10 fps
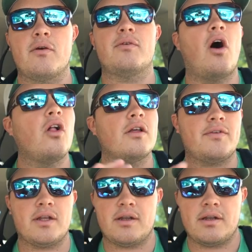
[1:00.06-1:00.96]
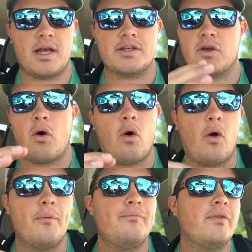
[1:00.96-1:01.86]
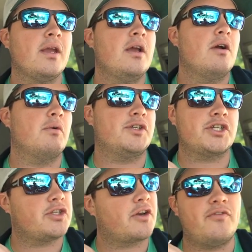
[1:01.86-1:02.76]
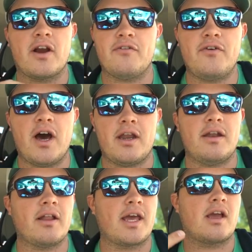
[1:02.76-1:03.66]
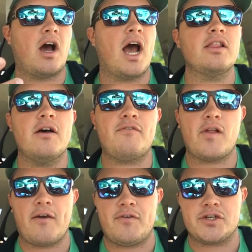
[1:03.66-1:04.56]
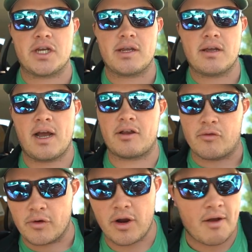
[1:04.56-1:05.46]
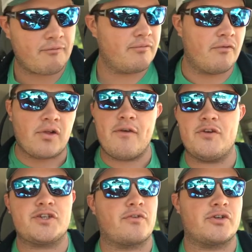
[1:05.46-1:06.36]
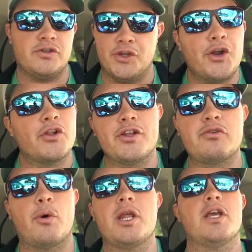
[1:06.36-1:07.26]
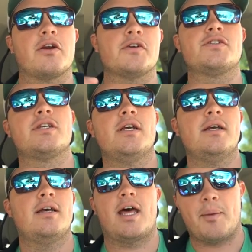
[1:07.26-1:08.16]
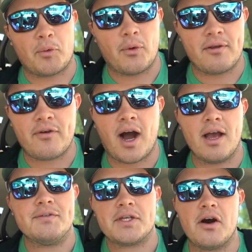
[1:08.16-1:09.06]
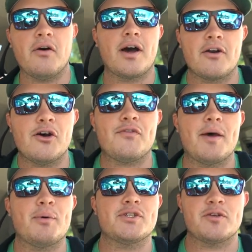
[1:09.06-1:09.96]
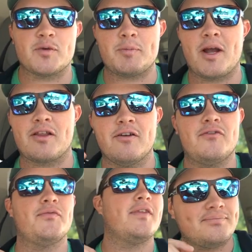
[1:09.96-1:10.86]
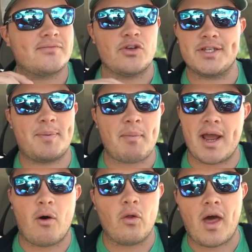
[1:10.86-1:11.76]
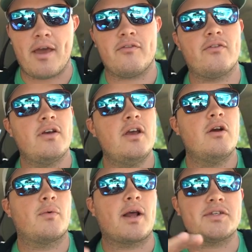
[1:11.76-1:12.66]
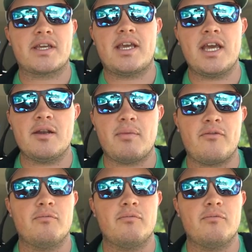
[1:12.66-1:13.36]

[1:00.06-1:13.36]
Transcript: know, all of it as a whole, it just looked very fun. And like, I love fly fishing. I grew, I've fly fished for literally 20 years, and I'm 25, so I don't know if that puts into perspective. So it's been my whole life. When I was a kid,